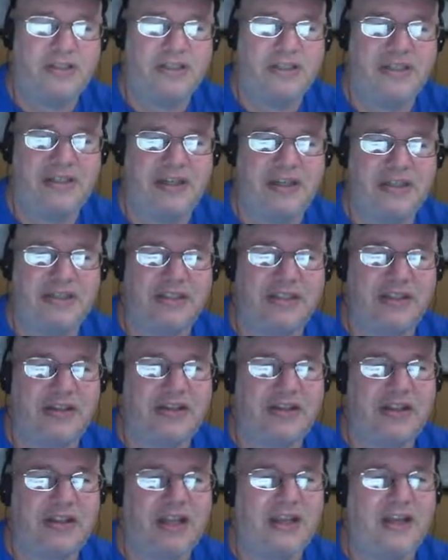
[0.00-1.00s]
that doesn't
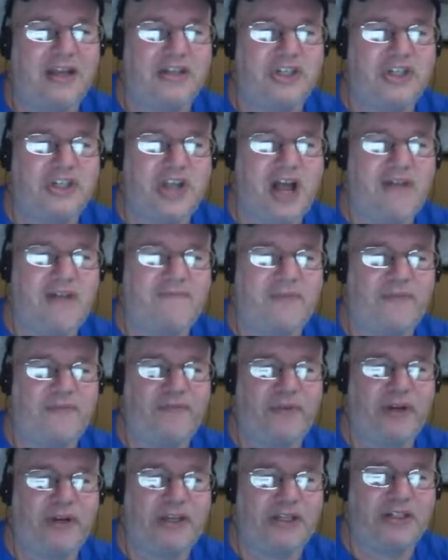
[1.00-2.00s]
look like a shot for
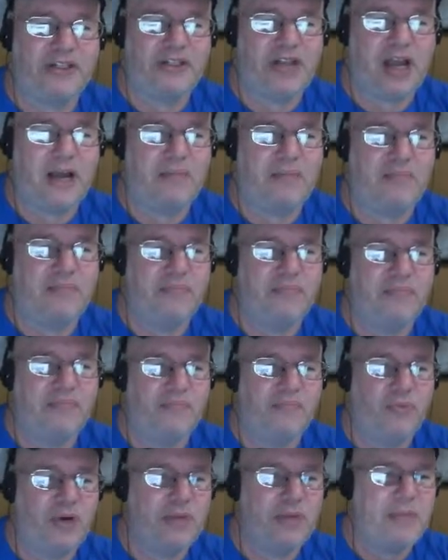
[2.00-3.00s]
freaking shot
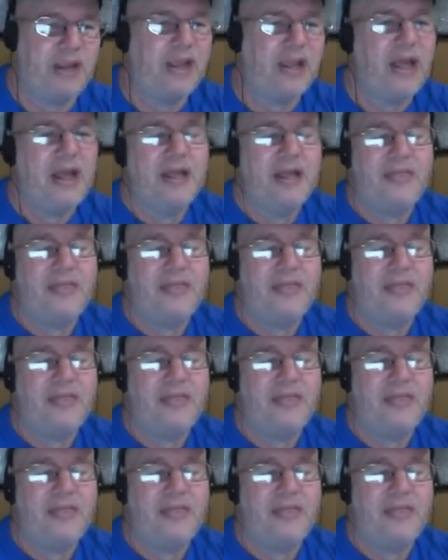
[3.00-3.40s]
remake.